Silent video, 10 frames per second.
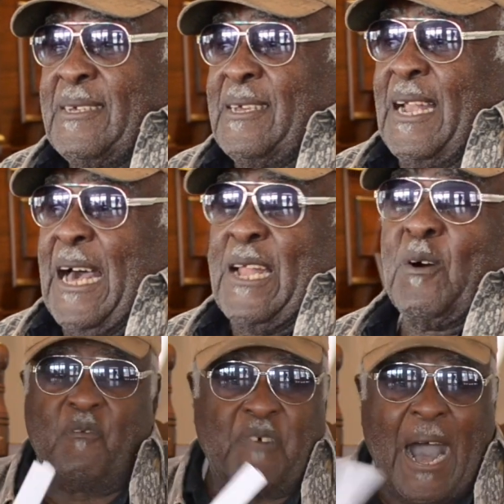And I
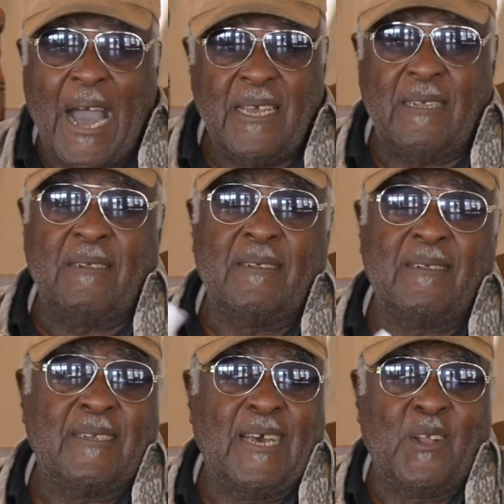fight,
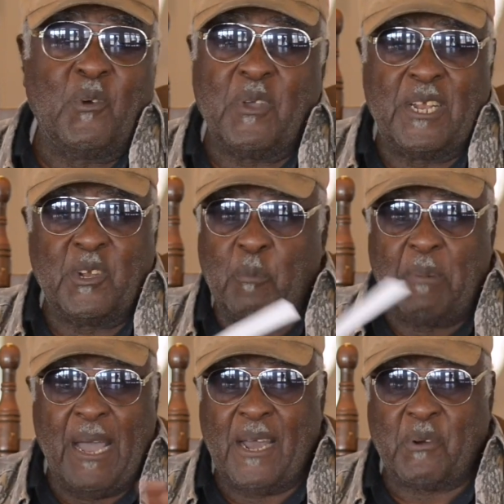and I don't get in no
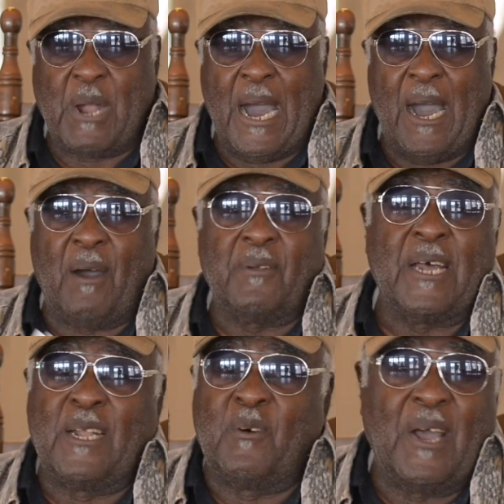bad crowd,
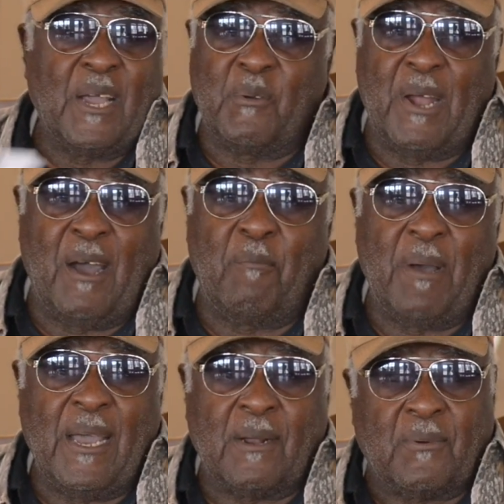I don't hang around bad